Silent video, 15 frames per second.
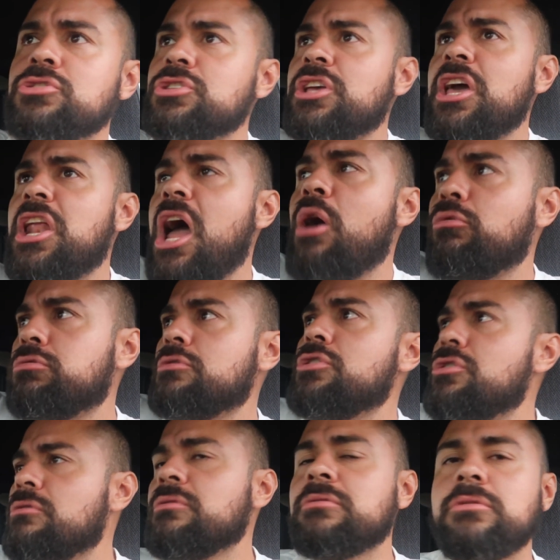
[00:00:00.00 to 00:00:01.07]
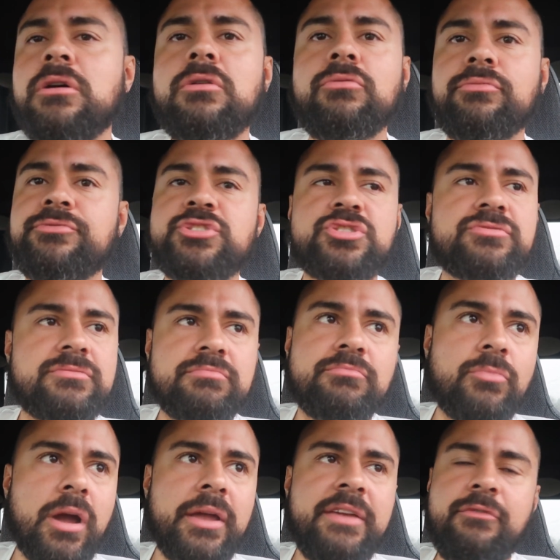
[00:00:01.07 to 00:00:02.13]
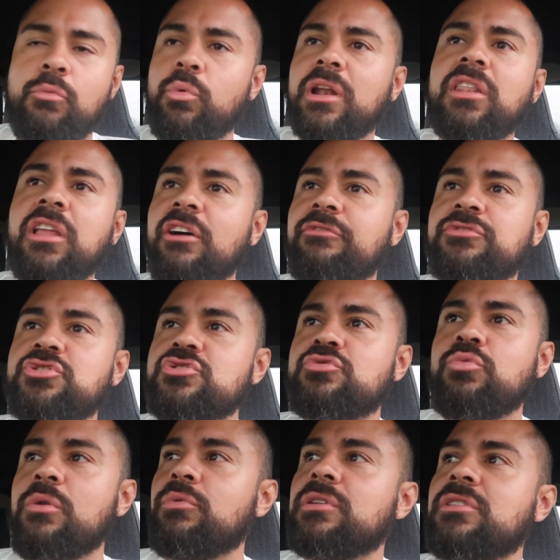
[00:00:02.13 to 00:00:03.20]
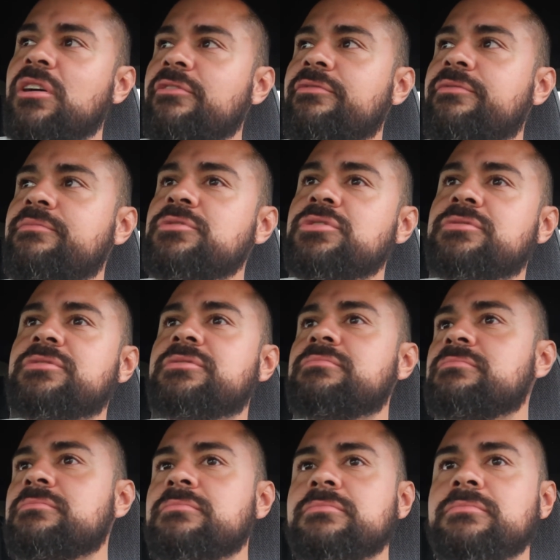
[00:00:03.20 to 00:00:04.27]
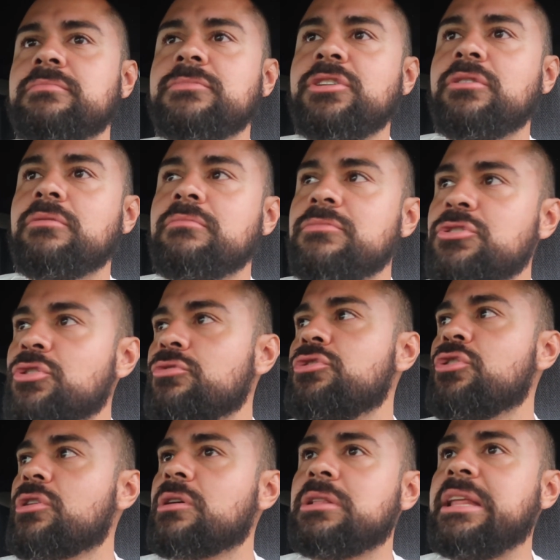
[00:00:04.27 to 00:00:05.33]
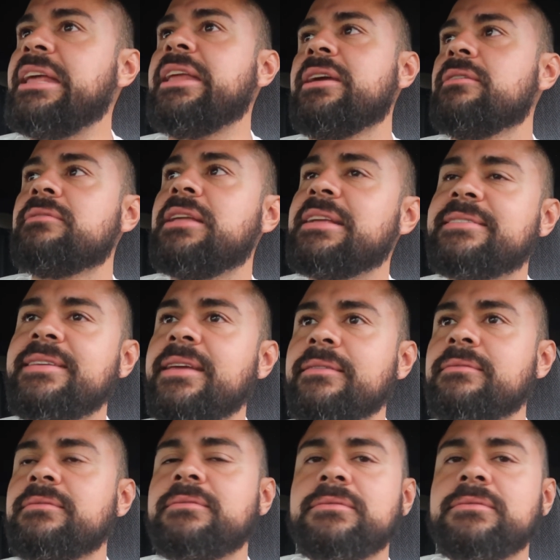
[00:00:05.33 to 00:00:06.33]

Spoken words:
get out, no, just even with love, just do it with love. Just you're cleaning. That's it.